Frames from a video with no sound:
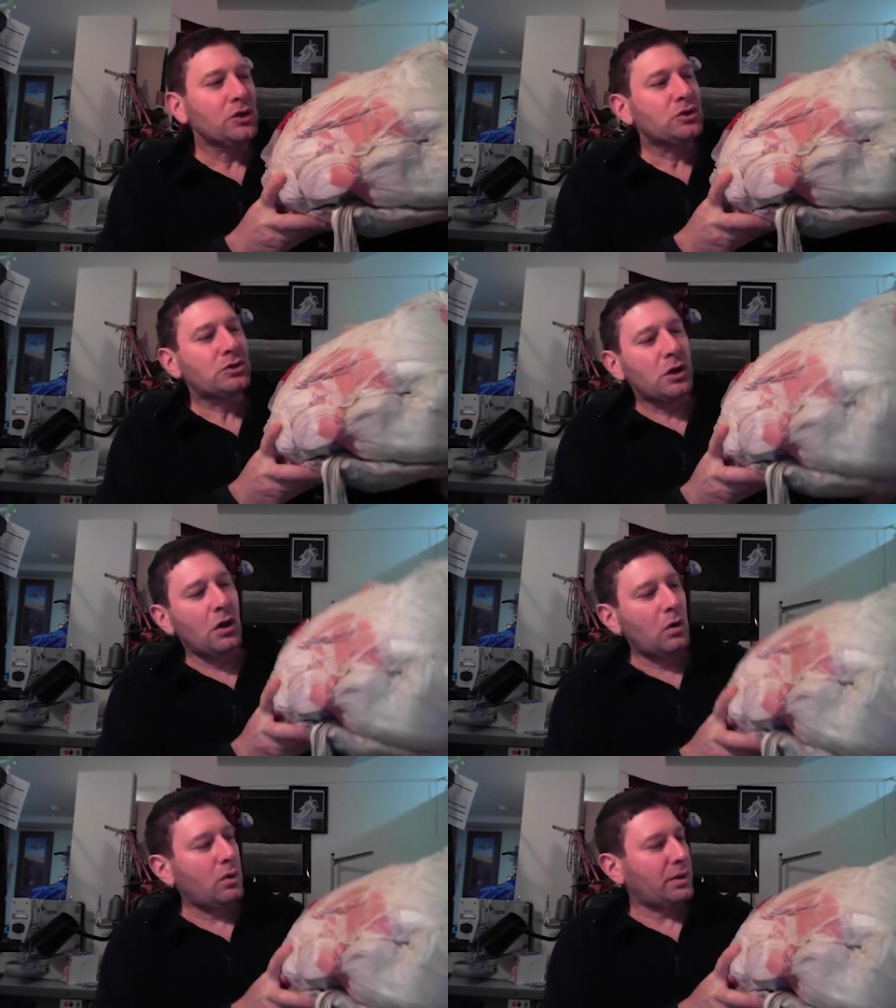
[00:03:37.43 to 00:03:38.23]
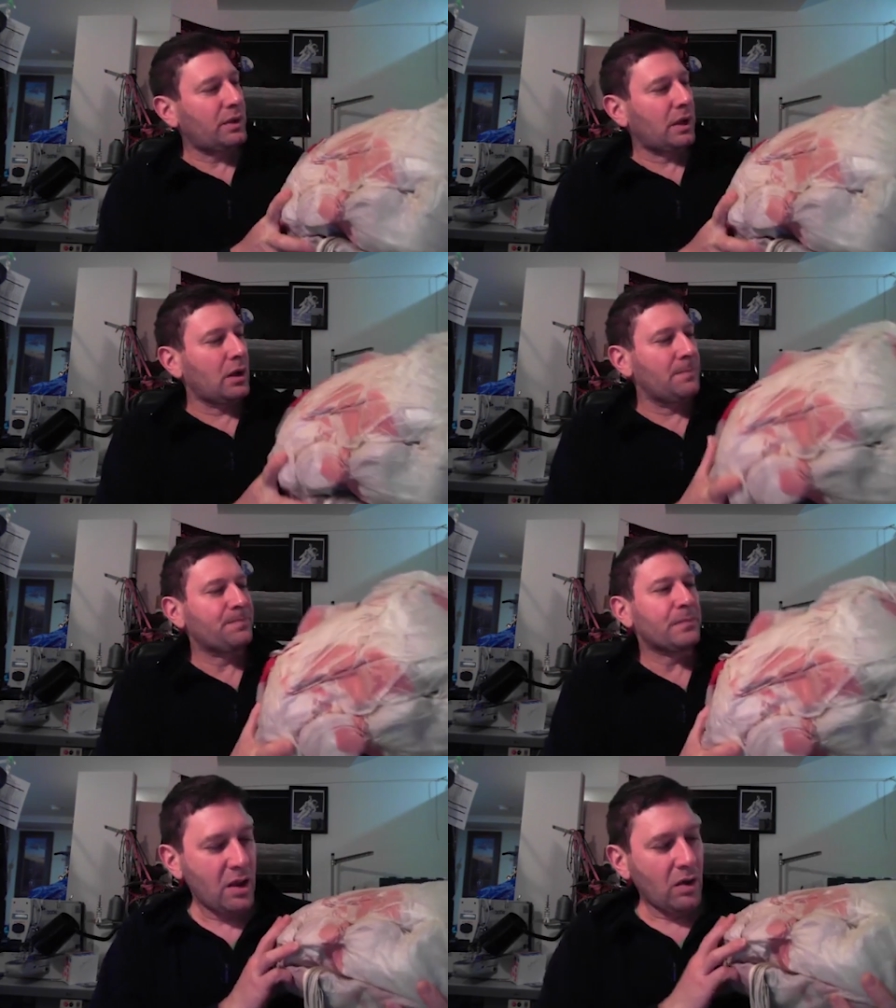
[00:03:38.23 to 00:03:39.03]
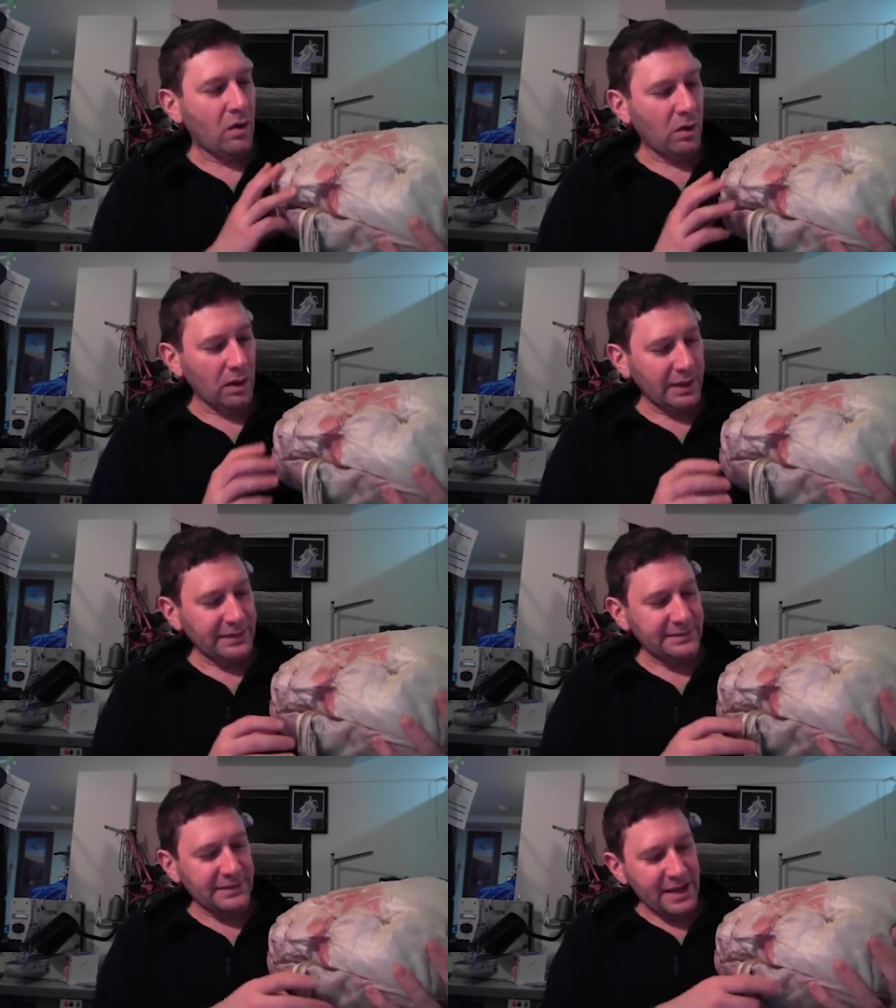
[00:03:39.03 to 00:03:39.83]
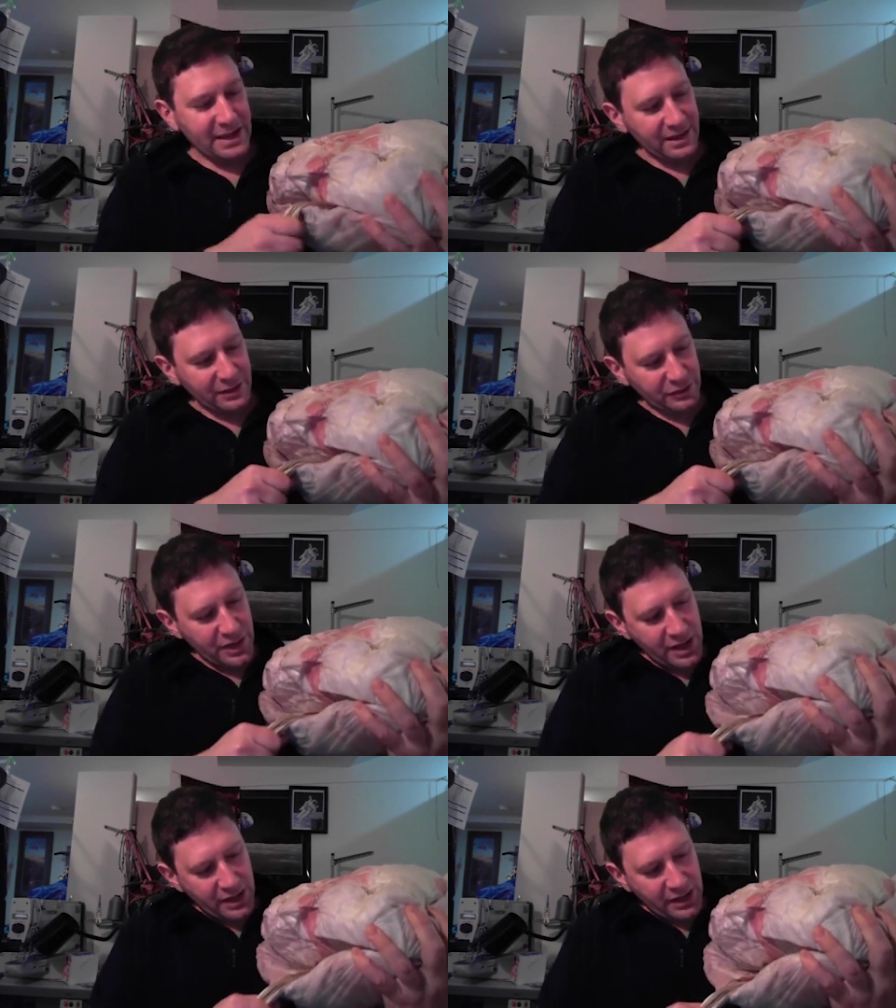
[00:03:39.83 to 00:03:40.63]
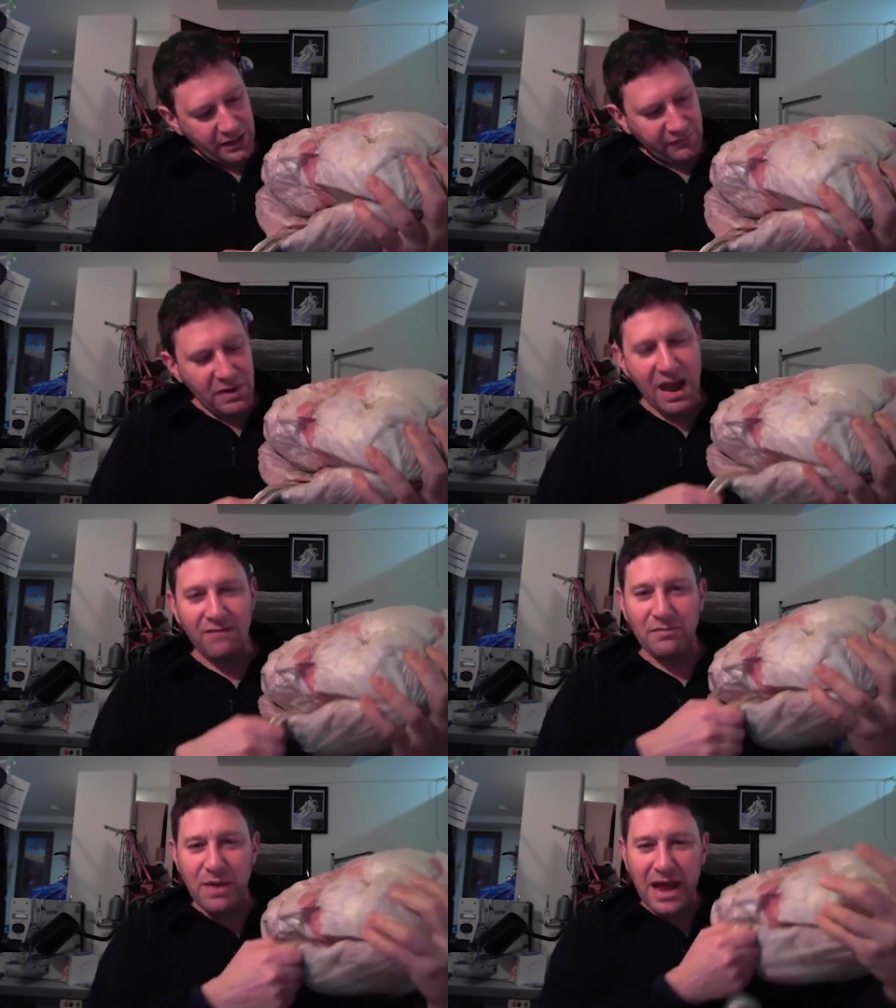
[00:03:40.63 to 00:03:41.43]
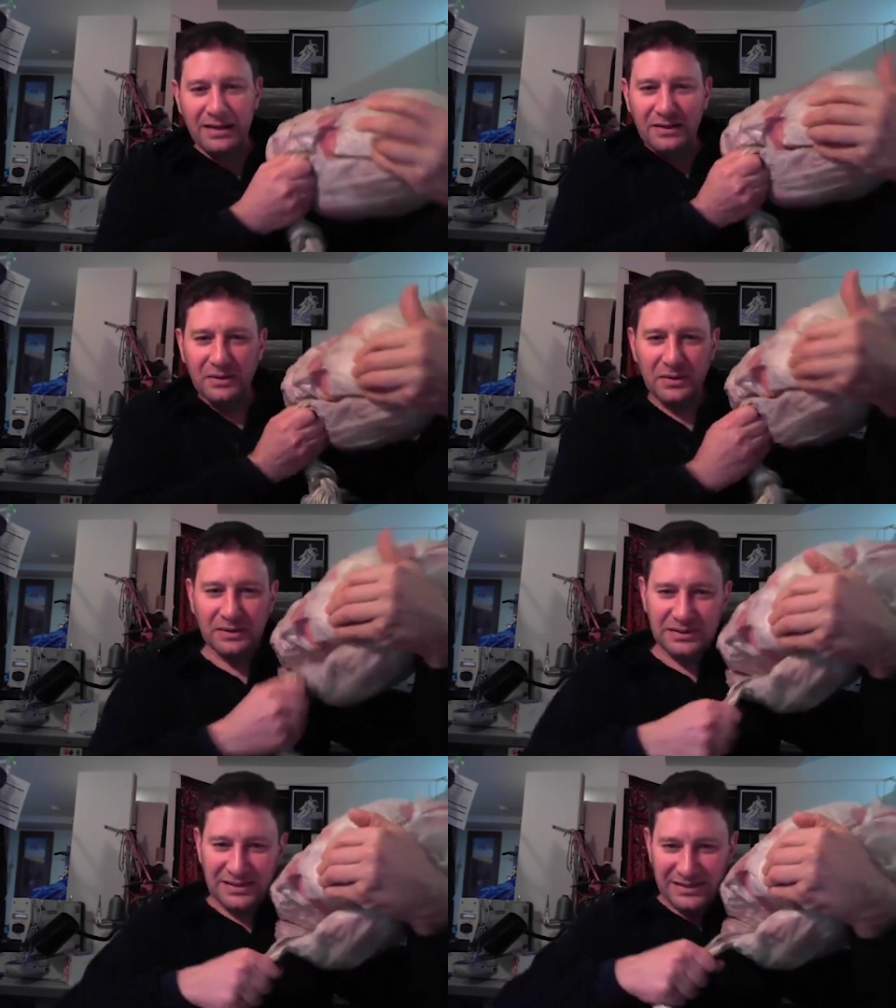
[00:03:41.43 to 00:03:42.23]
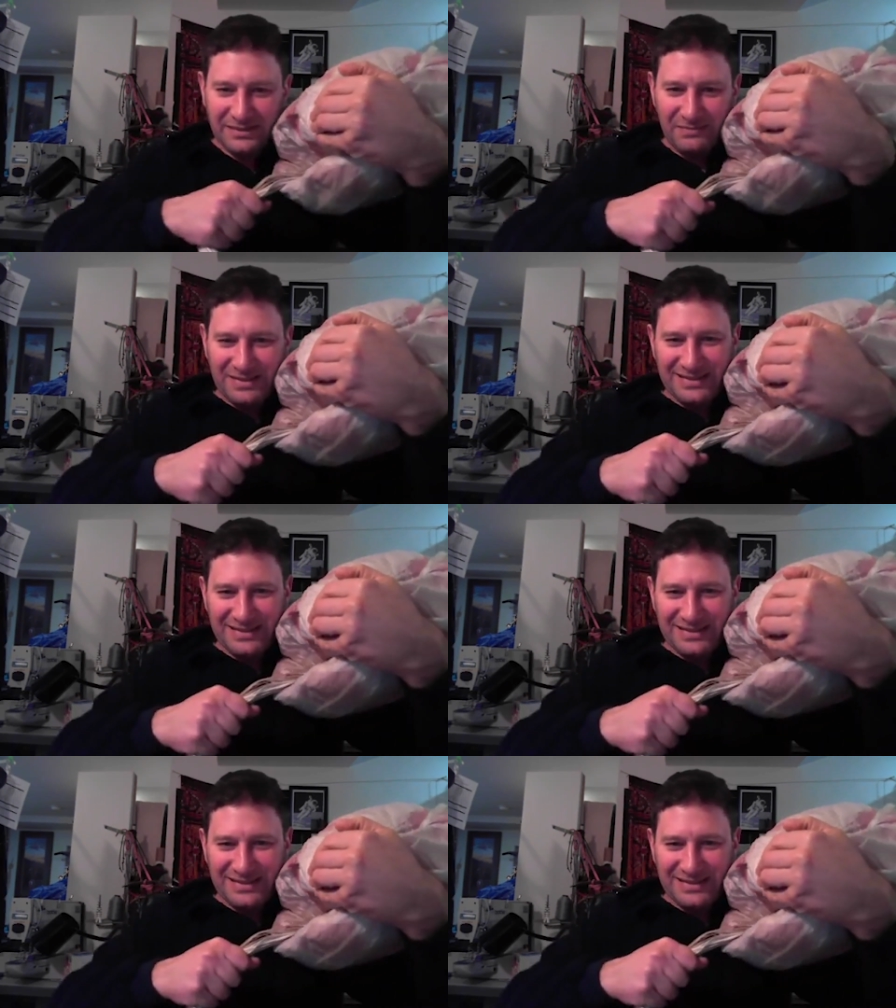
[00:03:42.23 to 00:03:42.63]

So um, all I can say is, if you haven't packed in a long time,